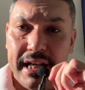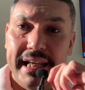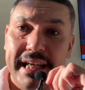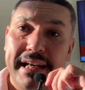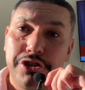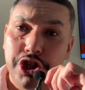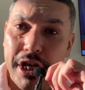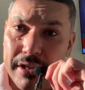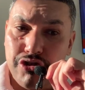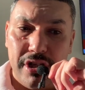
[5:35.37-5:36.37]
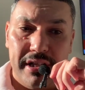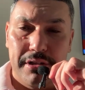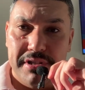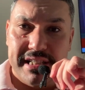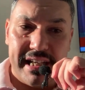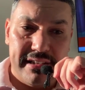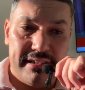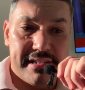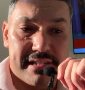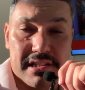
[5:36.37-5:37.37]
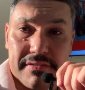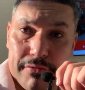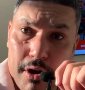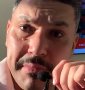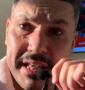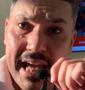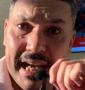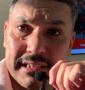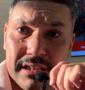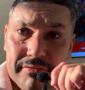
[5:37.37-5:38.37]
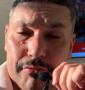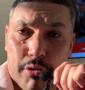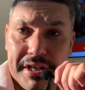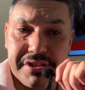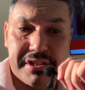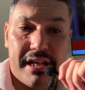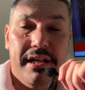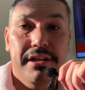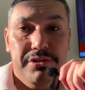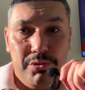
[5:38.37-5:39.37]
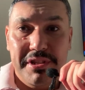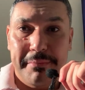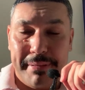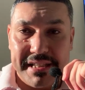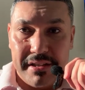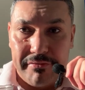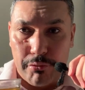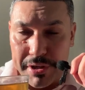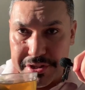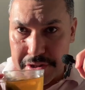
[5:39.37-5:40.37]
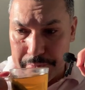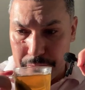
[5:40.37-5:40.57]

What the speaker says: in changing your sentences from the active voice to the passive voice.